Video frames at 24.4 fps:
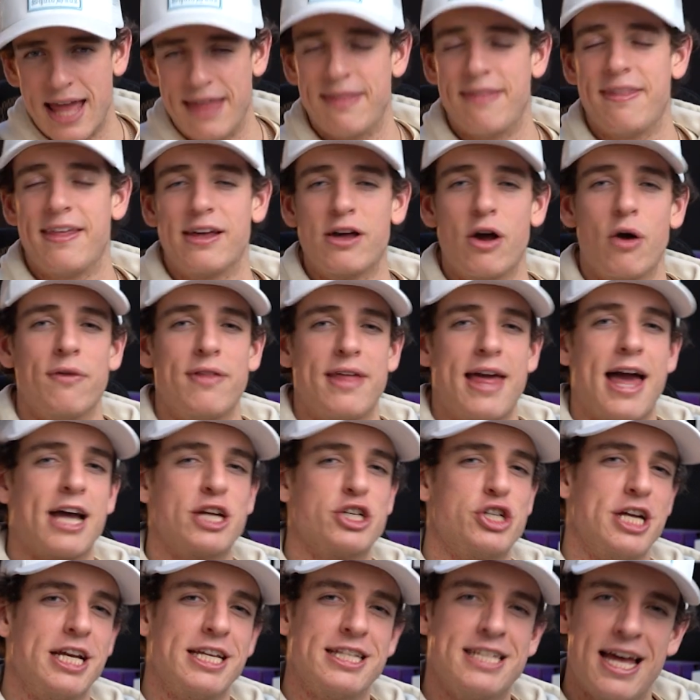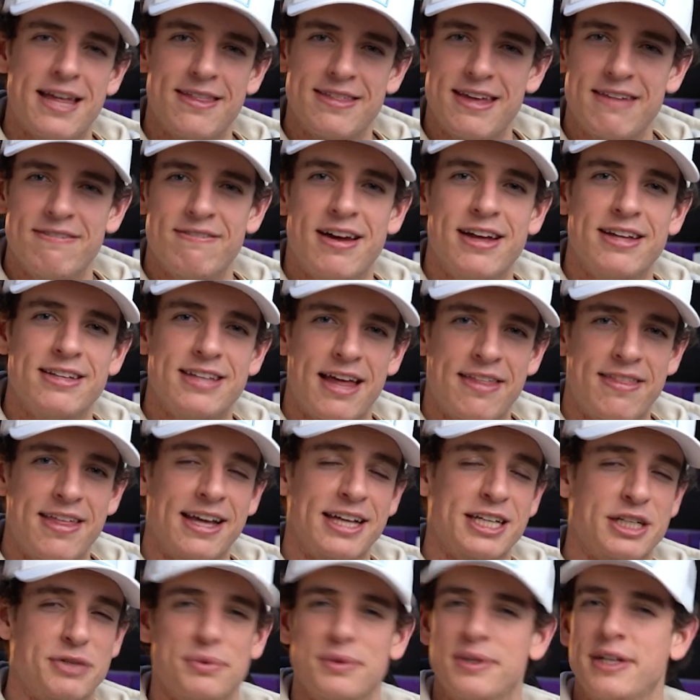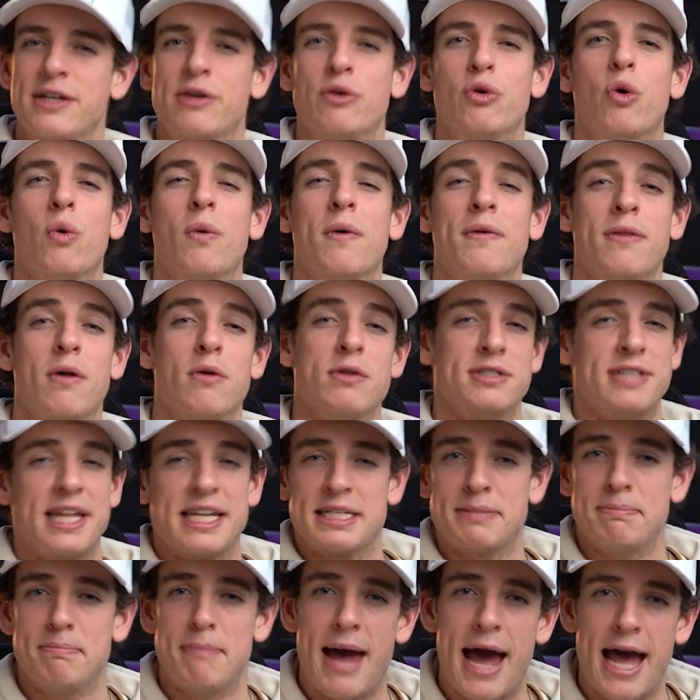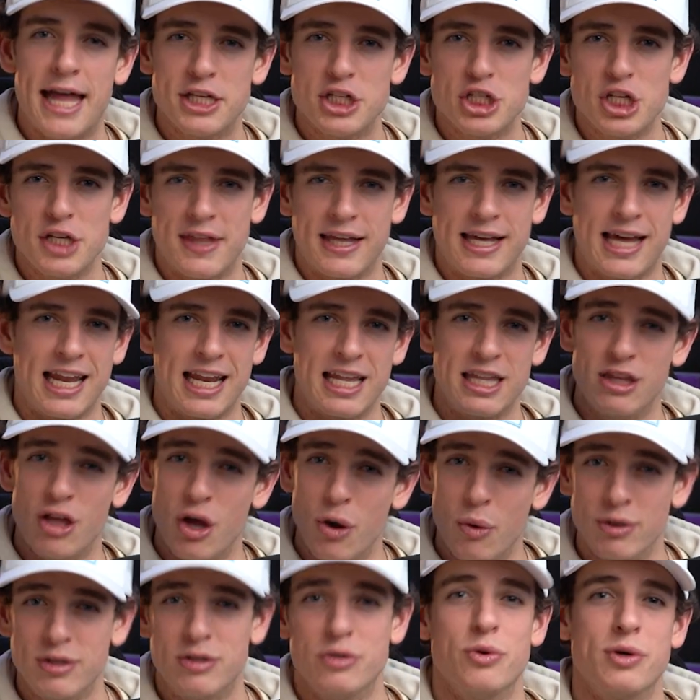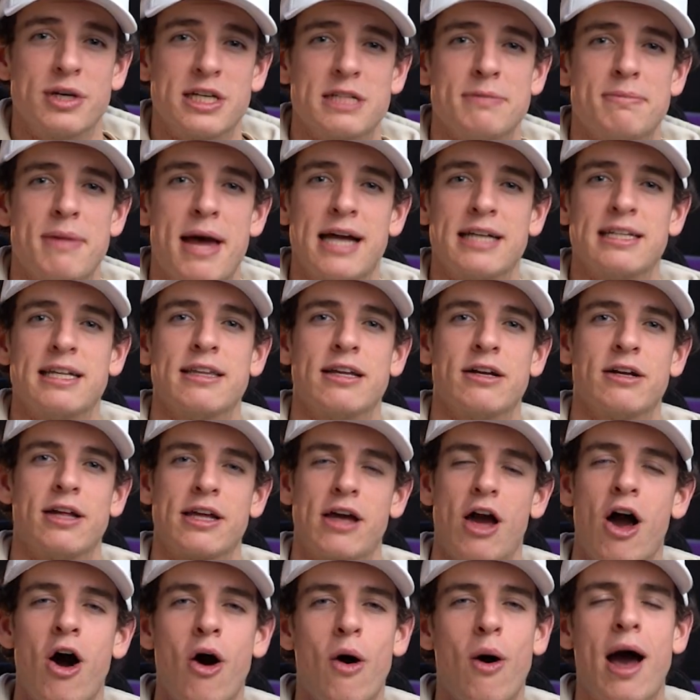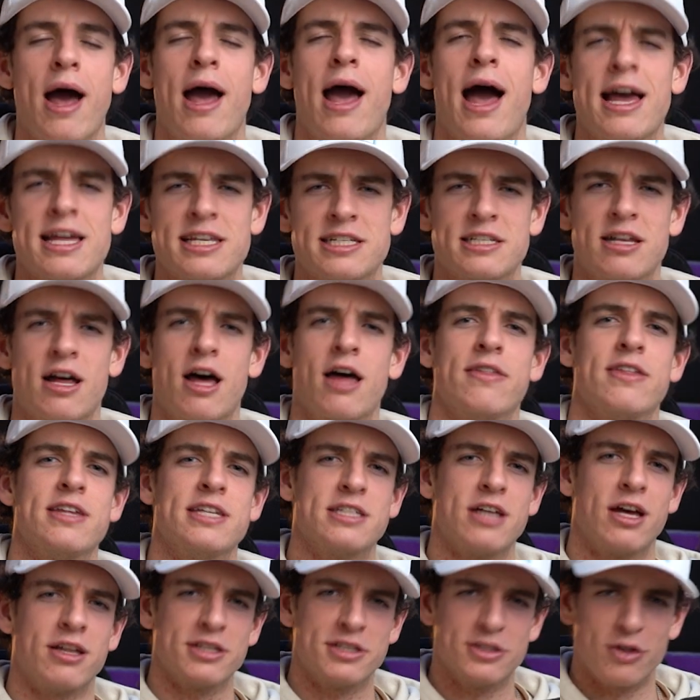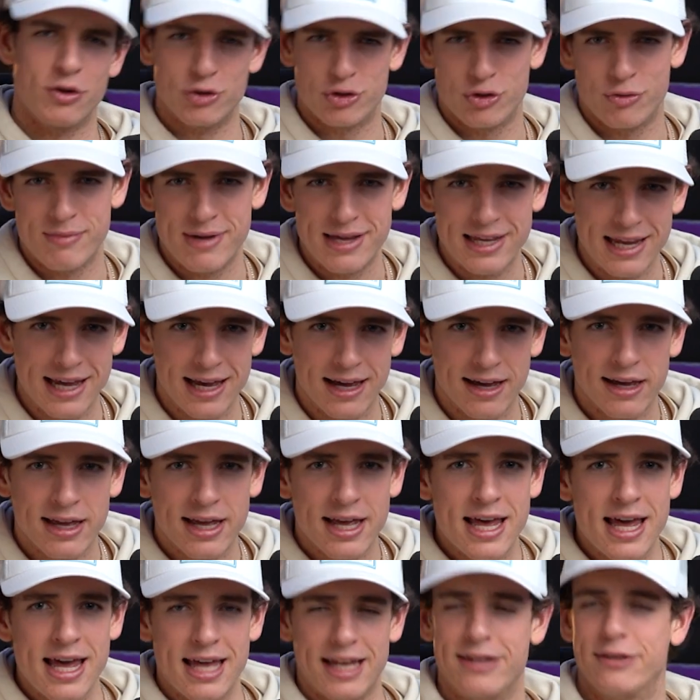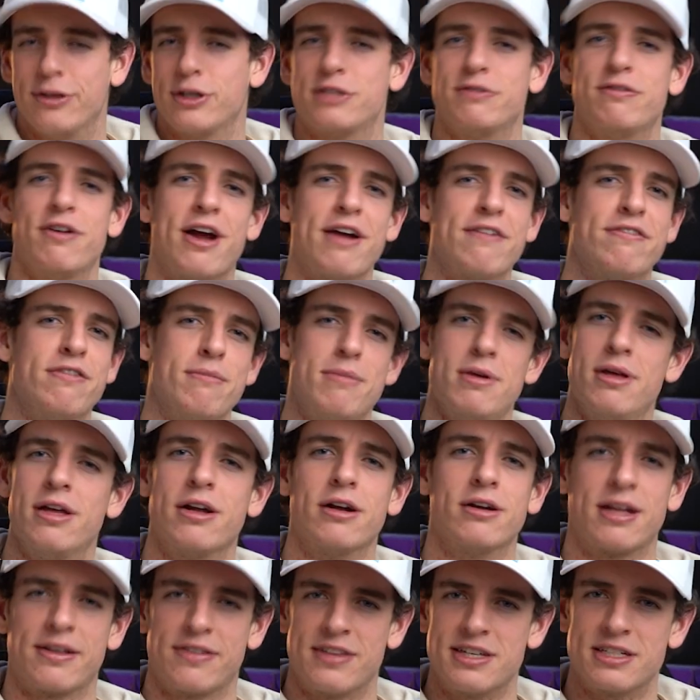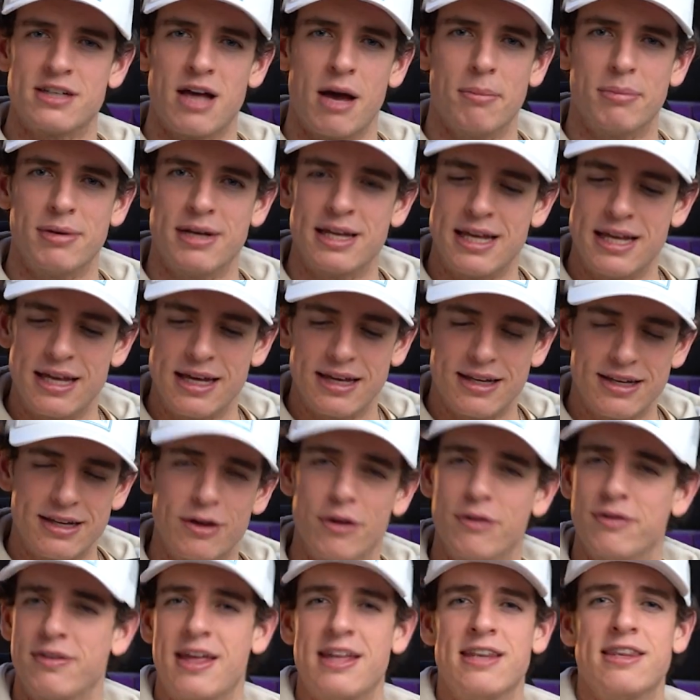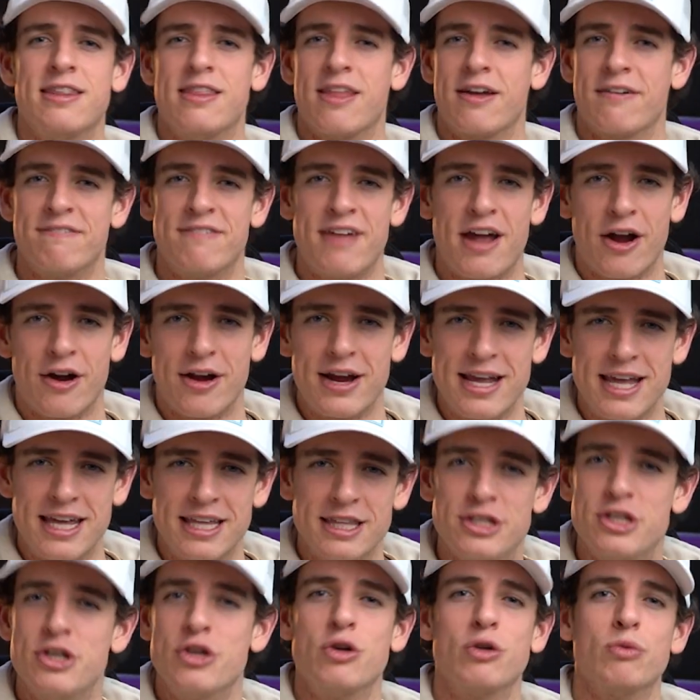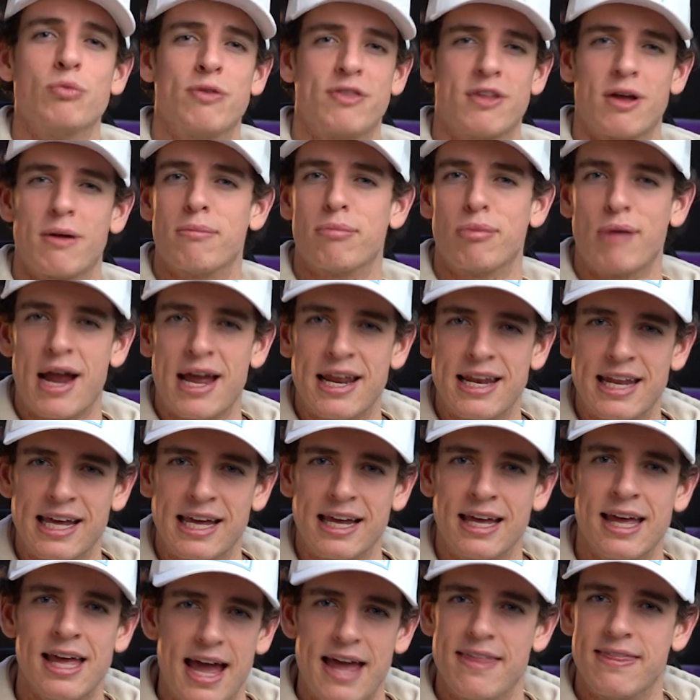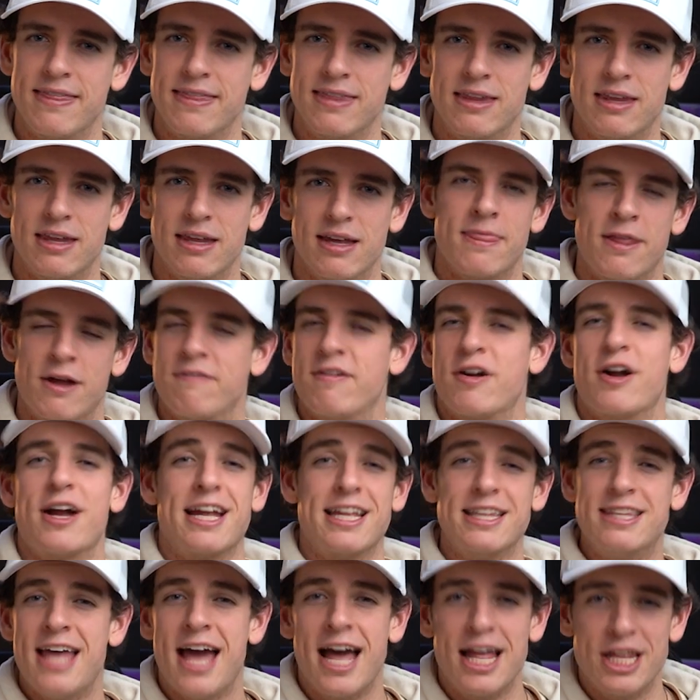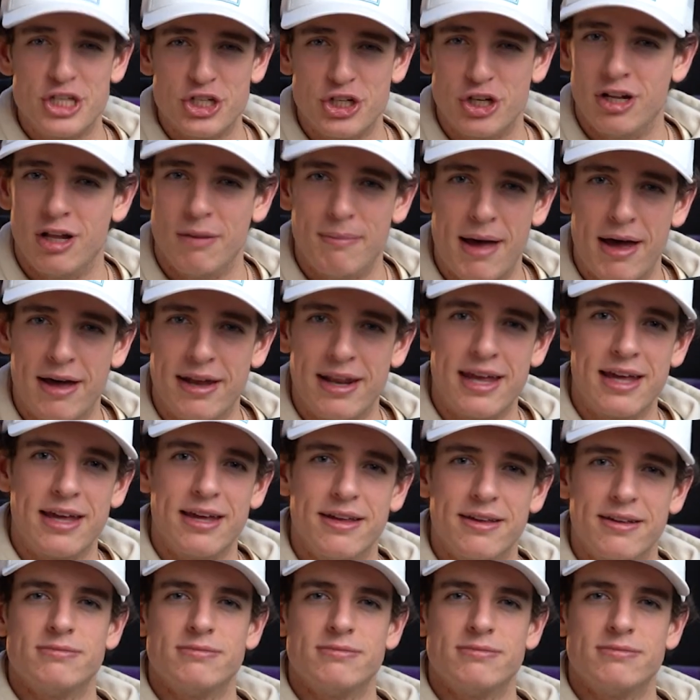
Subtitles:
and then they go and they actually attend the event, I think it's really cool when those things match and they kind of know what to expect, and they're like, oh, I saw this on social media and it looks very familiar. Like this company, they're very in tune with their branding and they're very intentional about it.